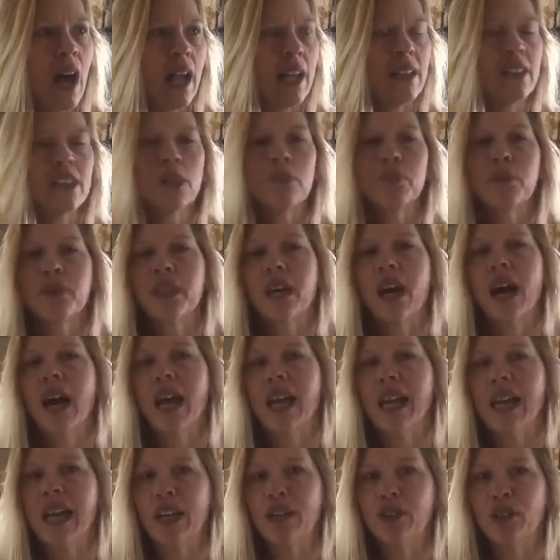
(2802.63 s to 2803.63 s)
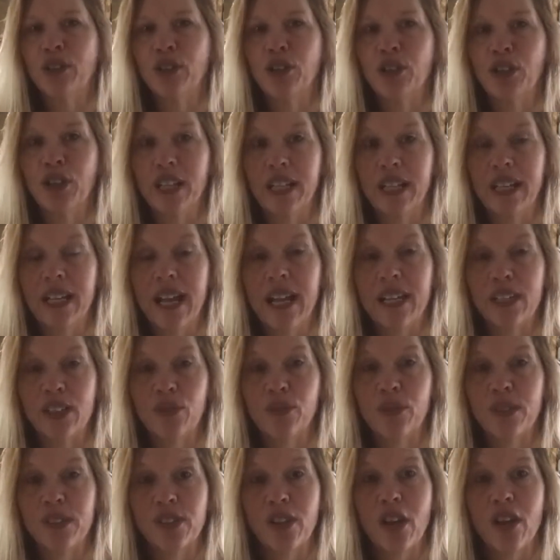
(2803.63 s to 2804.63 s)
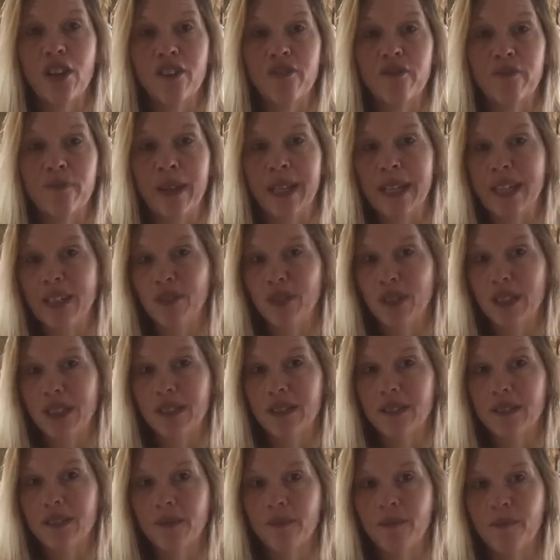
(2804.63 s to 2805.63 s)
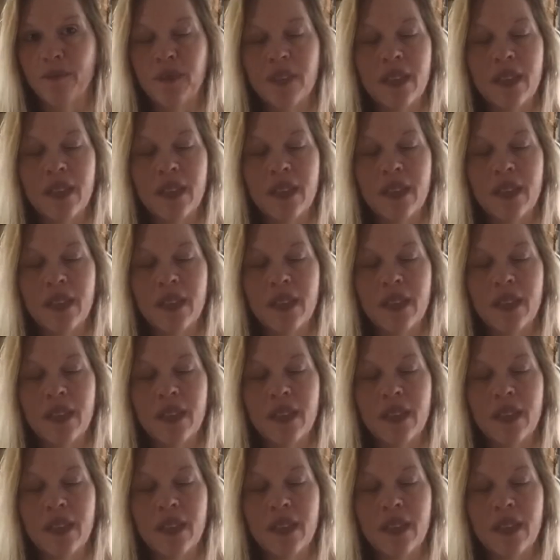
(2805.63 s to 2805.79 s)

I ended up with a hiatal hernia as a result of my illness.